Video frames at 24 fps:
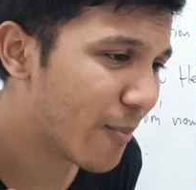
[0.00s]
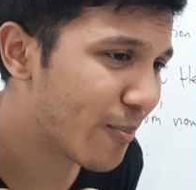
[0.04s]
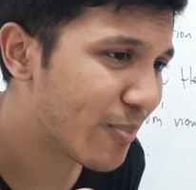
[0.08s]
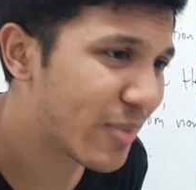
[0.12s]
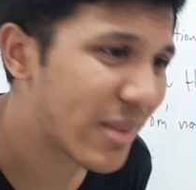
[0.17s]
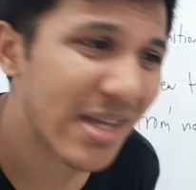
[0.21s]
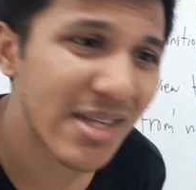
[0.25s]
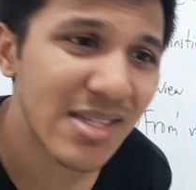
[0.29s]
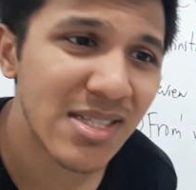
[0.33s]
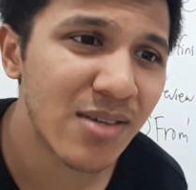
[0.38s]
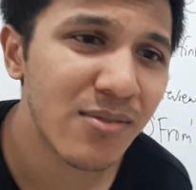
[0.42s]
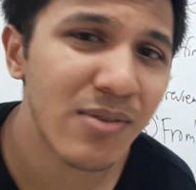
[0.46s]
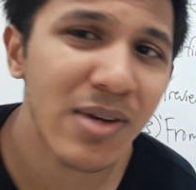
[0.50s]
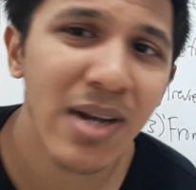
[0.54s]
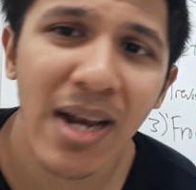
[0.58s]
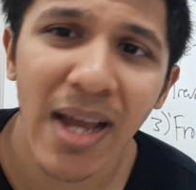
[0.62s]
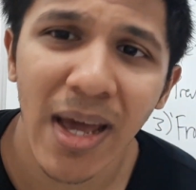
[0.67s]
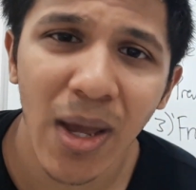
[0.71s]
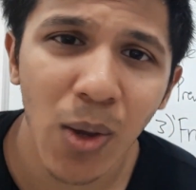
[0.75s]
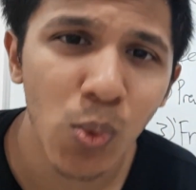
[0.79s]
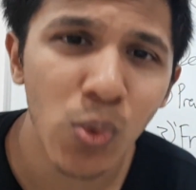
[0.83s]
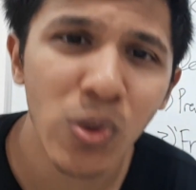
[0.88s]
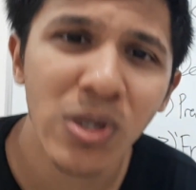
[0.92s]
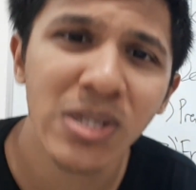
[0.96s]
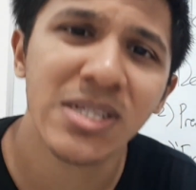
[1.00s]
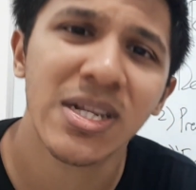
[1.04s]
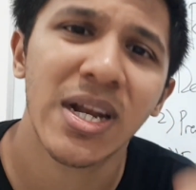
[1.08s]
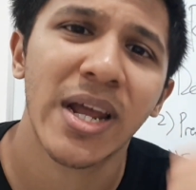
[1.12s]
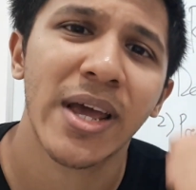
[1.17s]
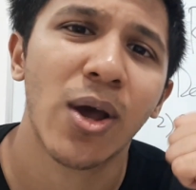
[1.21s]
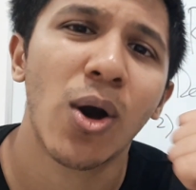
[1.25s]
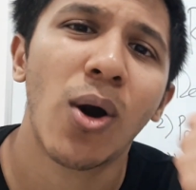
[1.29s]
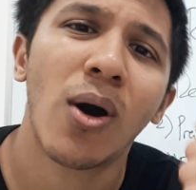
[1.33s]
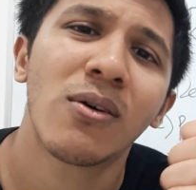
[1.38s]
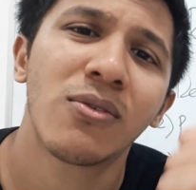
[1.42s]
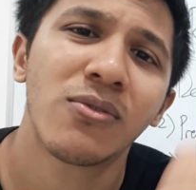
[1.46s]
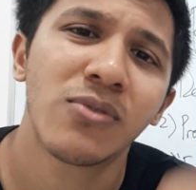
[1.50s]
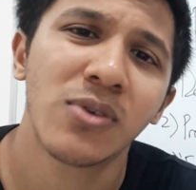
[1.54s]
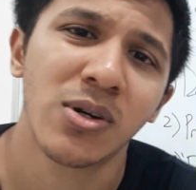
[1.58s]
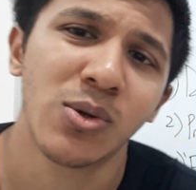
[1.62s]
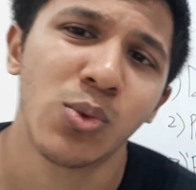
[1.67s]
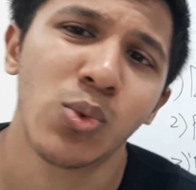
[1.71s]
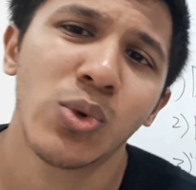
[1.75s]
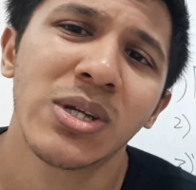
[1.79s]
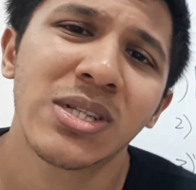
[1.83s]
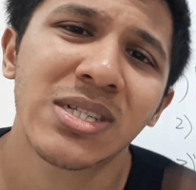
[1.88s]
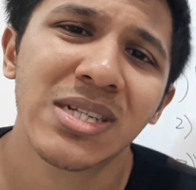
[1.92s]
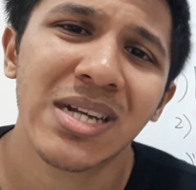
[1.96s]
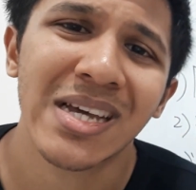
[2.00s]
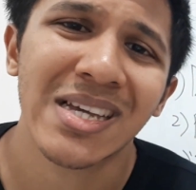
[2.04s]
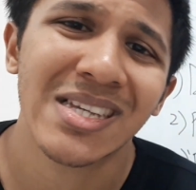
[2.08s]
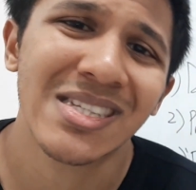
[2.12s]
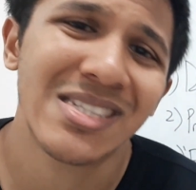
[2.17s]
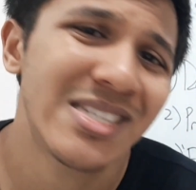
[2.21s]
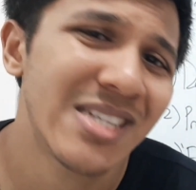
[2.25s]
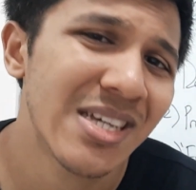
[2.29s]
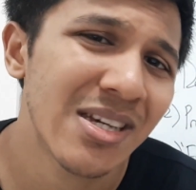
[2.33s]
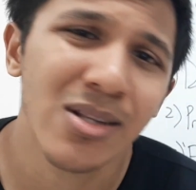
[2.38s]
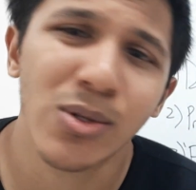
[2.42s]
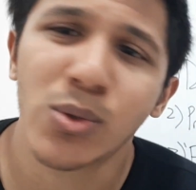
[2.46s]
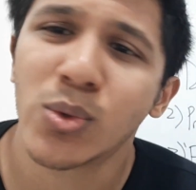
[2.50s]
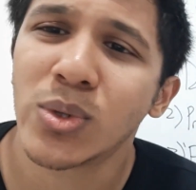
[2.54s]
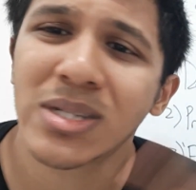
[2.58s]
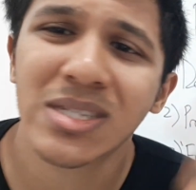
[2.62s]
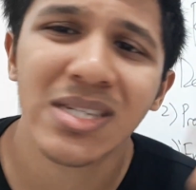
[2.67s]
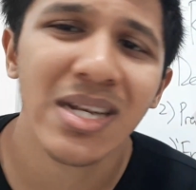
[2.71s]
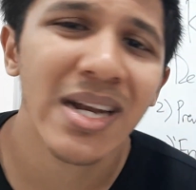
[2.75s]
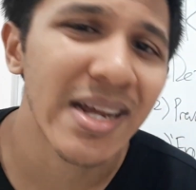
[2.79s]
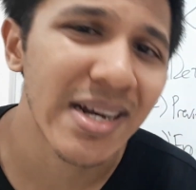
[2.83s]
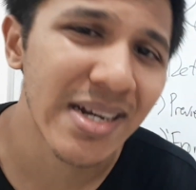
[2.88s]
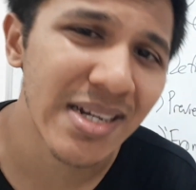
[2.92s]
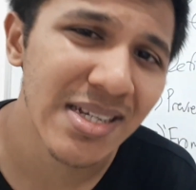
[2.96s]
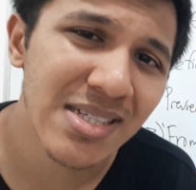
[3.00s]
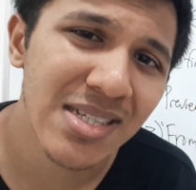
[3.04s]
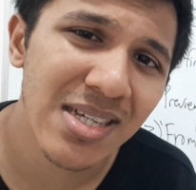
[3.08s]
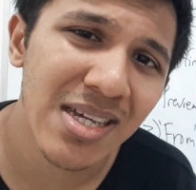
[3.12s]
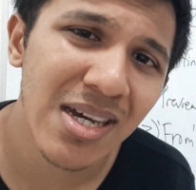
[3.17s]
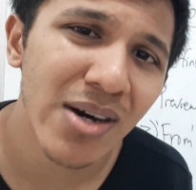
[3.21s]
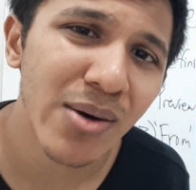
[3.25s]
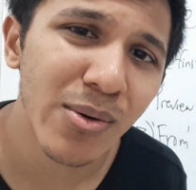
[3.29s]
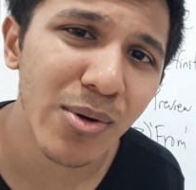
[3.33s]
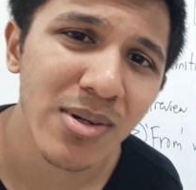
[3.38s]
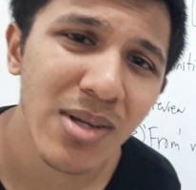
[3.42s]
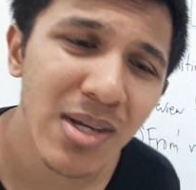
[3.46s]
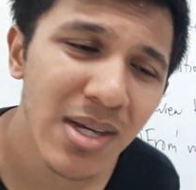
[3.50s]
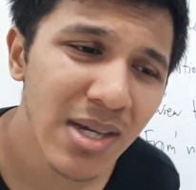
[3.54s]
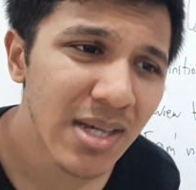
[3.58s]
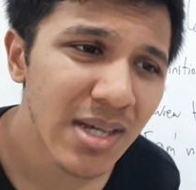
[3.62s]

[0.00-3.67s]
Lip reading: things even like words like offer, words like sale, words like discount,